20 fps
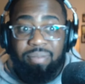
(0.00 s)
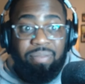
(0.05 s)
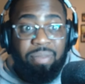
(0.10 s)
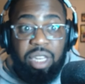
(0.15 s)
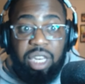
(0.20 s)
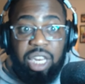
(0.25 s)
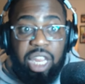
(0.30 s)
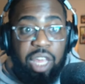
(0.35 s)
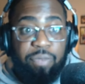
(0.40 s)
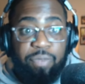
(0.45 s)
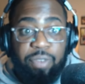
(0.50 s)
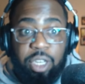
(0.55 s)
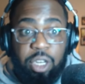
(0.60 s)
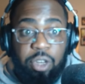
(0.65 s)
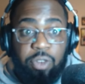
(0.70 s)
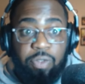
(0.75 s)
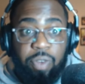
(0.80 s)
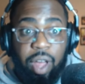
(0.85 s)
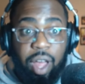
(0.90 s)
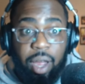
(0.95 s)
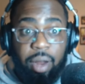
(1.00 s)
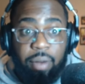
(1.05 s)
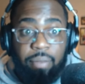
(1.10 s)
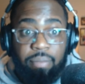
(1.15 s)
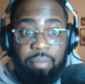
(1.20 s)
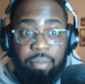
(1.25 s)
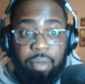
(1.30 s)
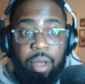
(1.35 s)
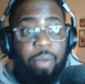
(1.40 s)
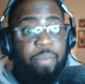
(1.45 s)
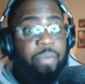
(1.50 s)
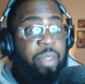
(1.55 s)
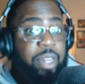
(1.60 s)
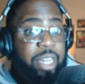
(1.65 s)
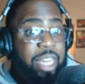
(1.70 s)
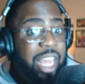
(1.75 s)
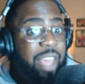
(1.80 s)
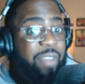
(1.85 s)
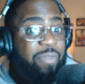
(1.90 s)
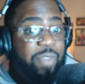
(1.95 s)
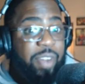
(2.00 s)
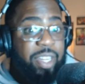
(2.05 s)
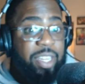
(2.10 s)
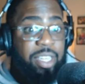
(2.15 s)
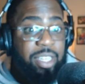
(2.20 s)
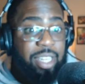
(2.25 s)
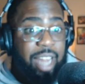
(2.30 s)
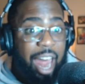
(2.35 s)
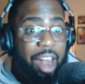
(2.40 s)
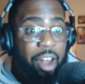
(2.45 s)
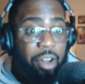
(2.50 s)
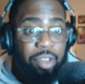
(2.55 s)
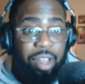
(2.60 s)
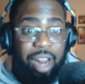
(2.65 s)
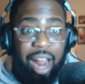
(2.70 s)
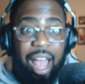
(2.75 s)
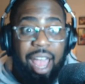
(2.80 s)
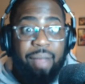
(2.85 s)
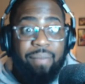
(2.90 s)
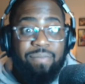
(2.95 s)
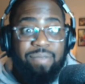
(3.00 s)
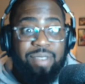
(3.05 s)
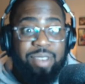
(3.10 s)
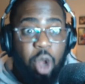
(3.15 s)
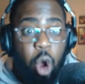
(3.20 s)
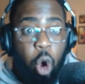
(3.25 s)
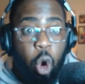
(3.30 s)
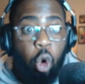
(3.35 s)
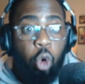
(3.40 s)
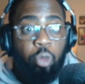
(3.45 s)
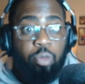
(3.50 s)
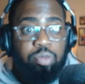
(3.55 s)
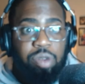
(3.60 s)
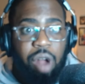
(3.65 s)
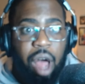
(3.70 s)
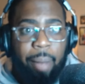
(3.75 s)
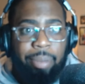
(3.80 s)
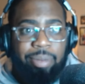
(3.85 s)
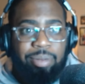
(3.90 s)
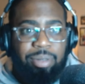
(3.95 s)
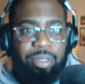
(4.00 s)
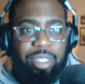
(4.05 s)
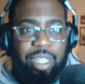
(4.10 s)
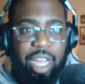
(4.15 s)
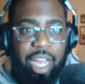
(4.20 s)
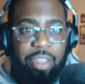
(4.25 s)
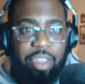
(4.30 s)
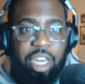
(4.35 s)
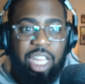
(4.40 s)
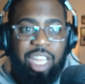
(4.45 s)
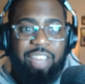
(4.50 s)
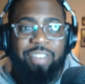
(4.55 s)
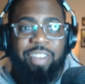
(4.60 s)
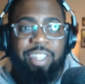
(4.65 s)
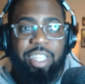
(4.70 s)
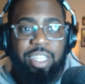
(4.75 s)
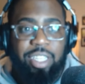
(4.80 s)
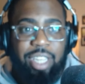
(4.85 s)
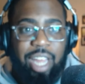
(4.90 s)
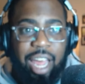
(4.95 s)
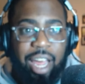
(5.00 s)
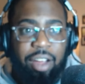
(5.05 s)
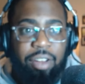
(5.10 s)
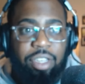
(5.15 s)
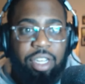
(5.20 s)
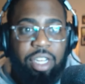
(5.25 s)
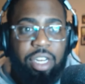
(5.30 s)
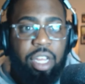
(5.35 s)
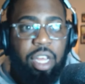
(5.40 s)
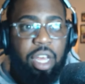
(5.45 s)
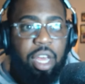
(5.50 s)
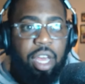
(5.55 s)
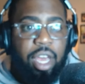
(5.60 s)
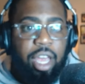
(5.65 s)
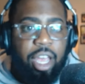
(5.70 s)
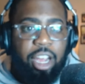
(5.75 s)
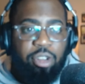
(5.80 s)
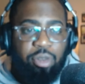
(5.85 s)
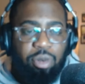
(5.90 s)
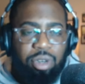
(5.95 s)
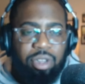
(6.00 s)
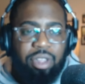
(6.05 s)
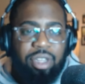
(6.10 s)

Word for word: the defense is fine. The defense is talented. I have no problem saying the defense is talented. It's one of